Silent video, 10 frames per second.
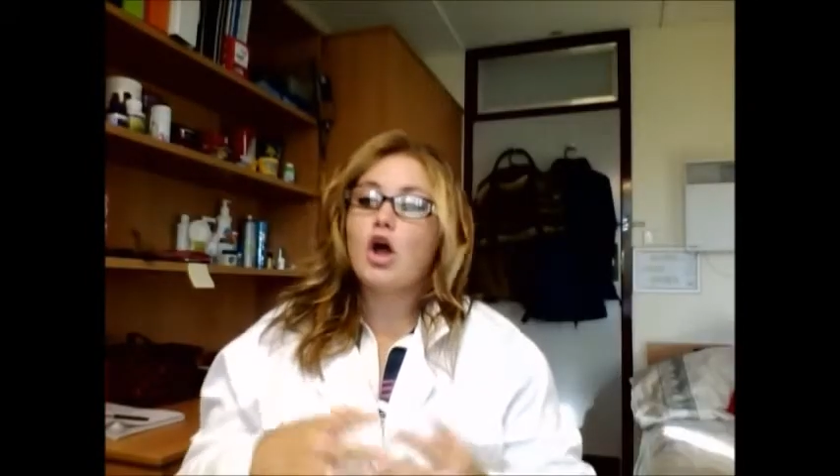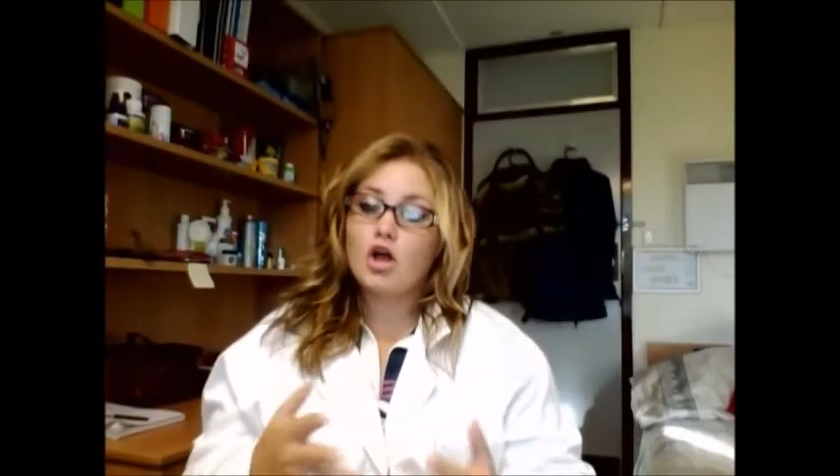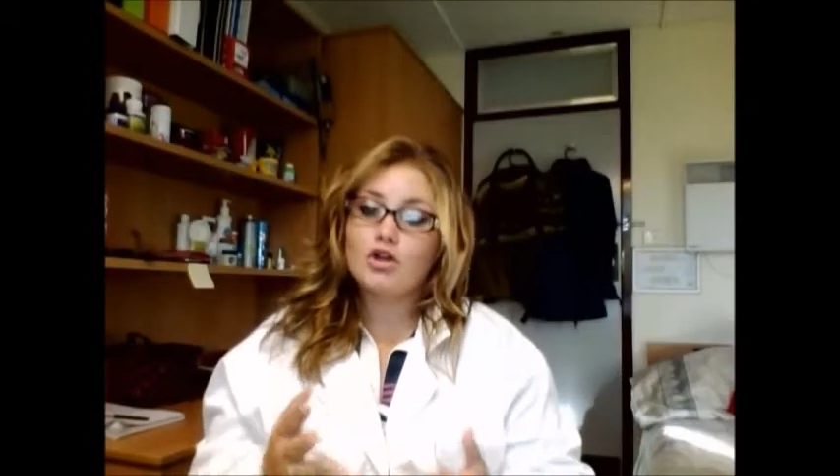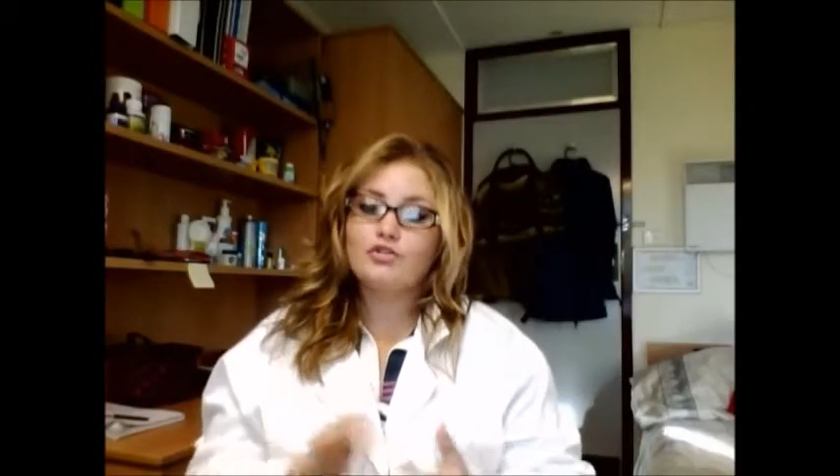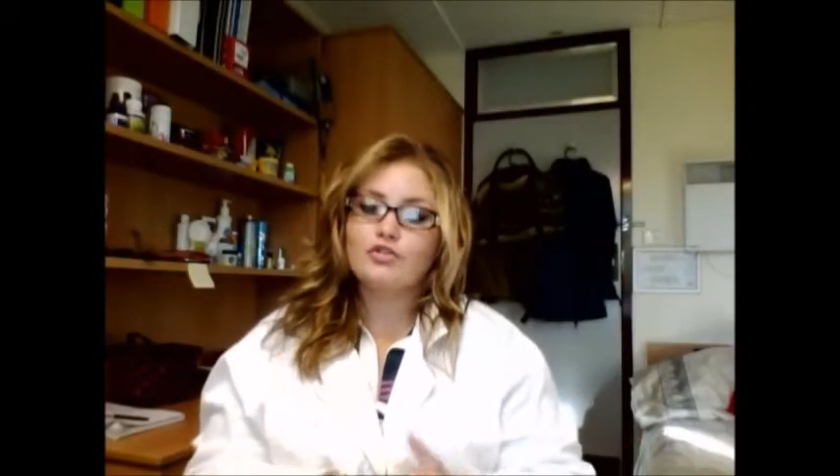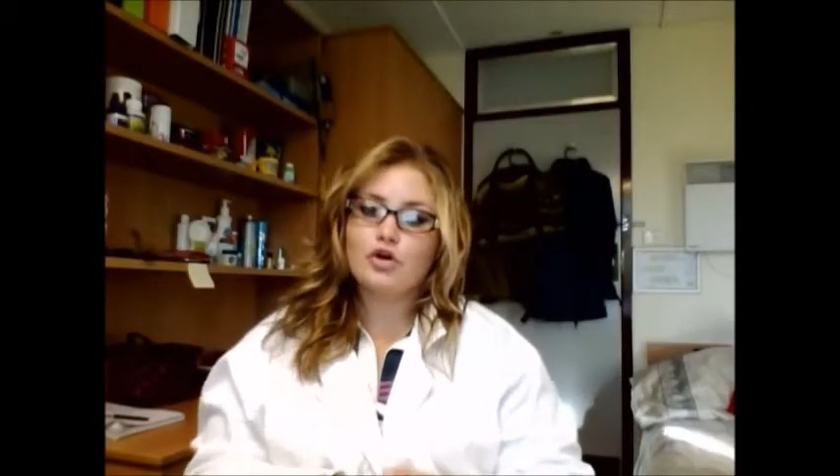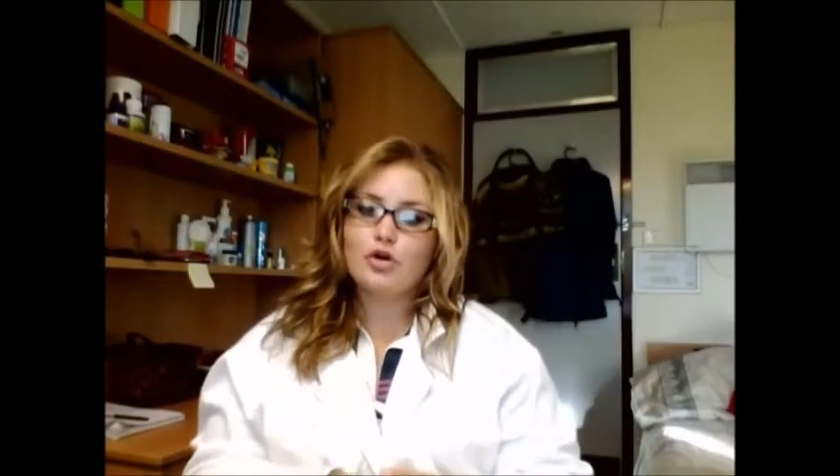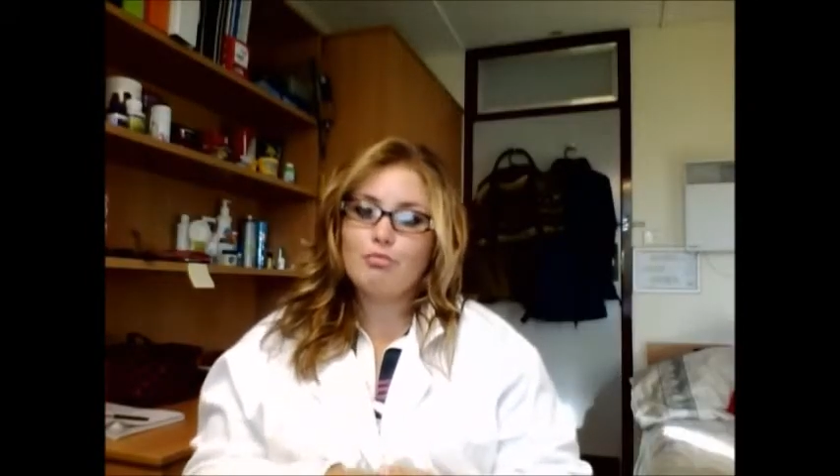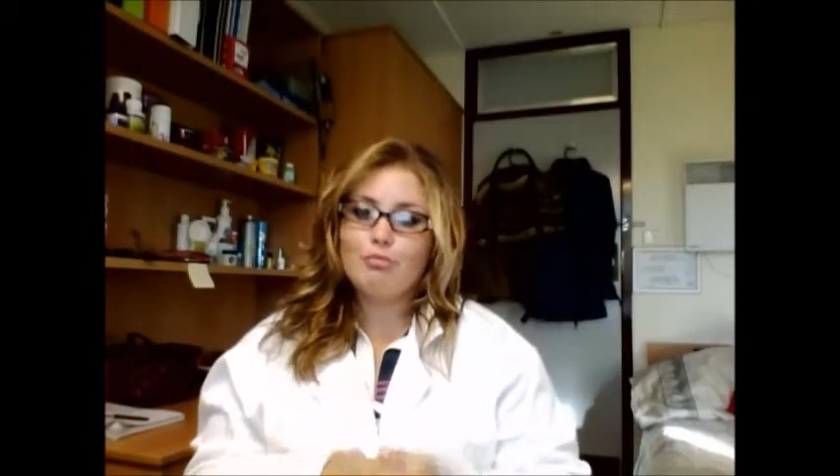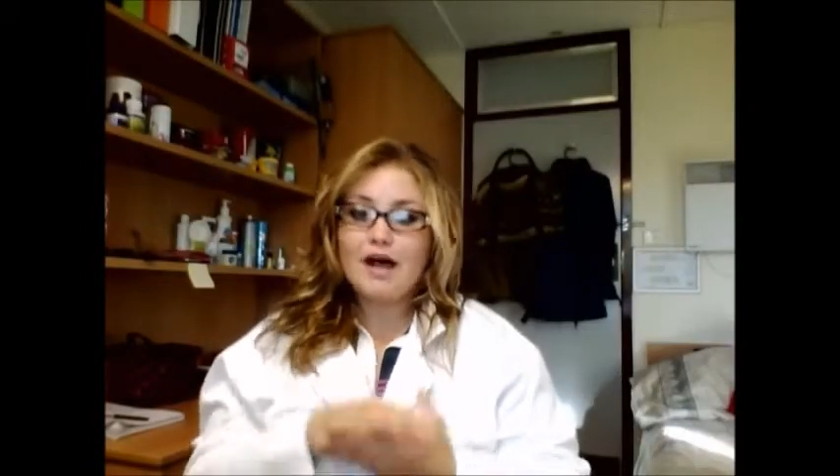
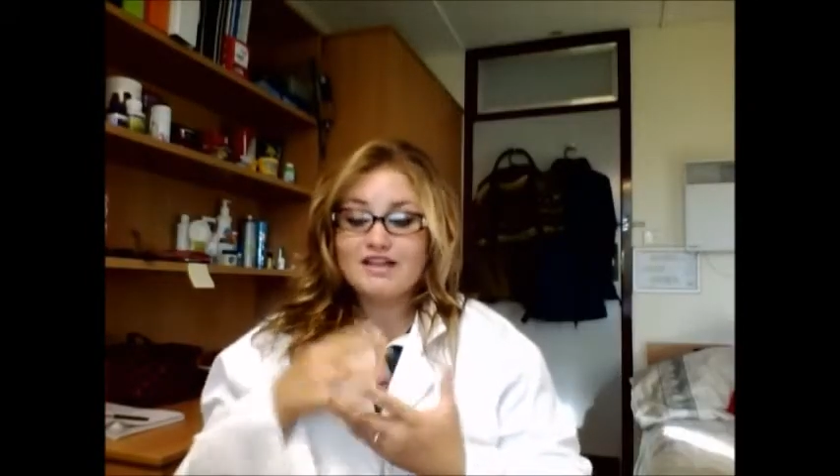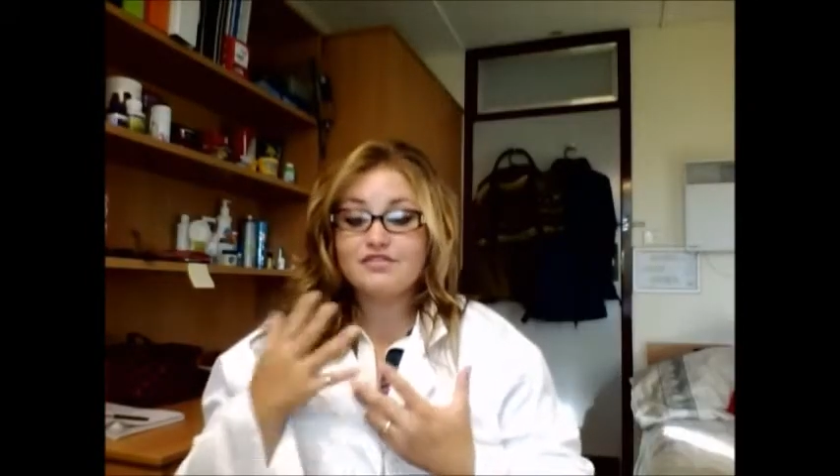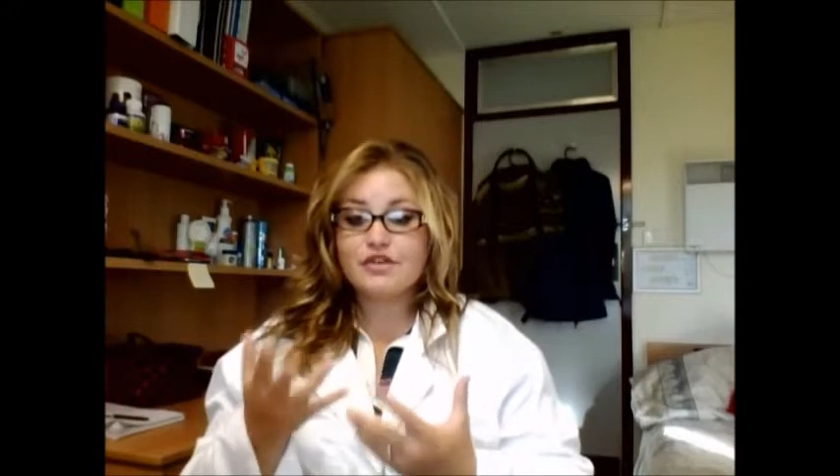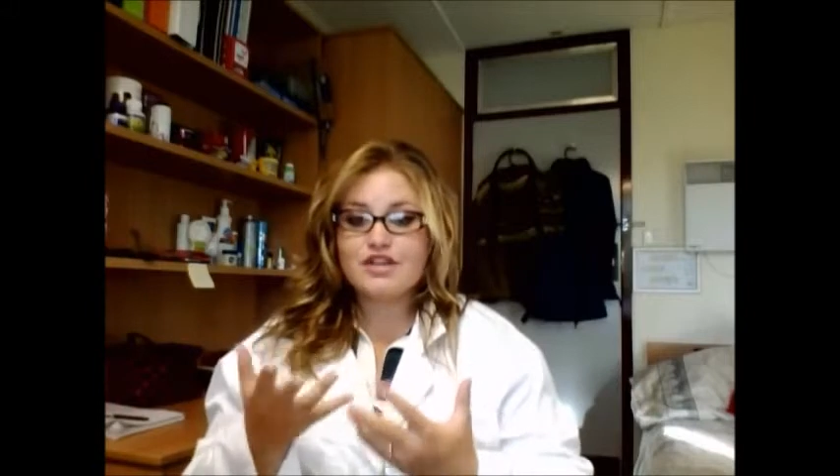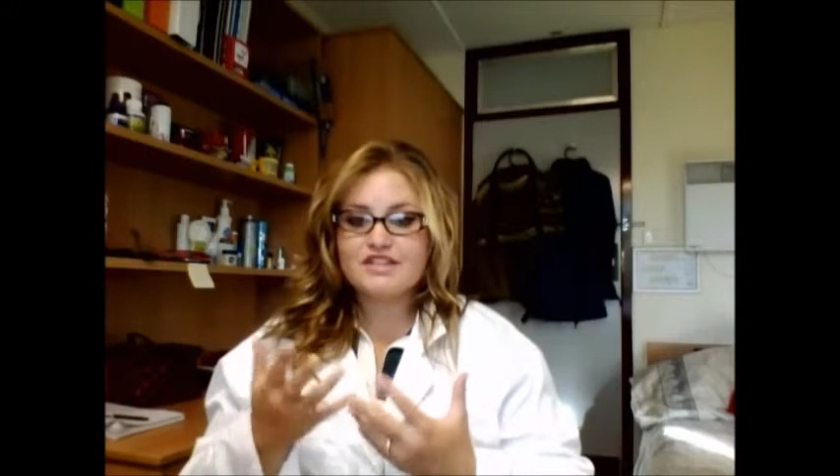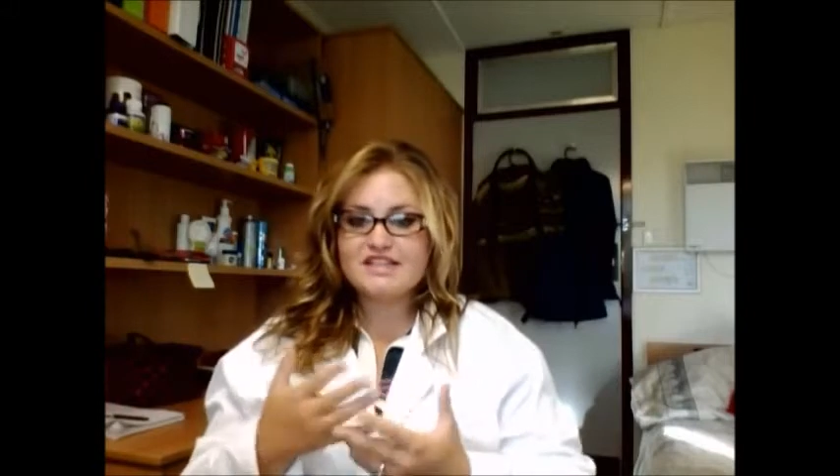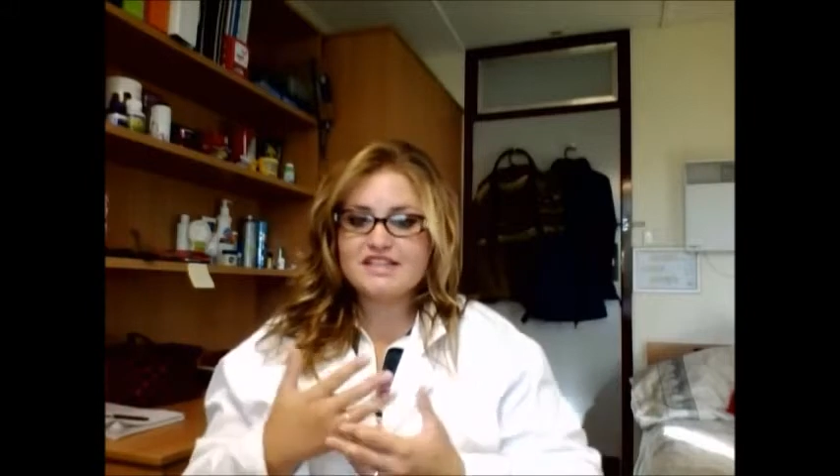Overall, biodiversity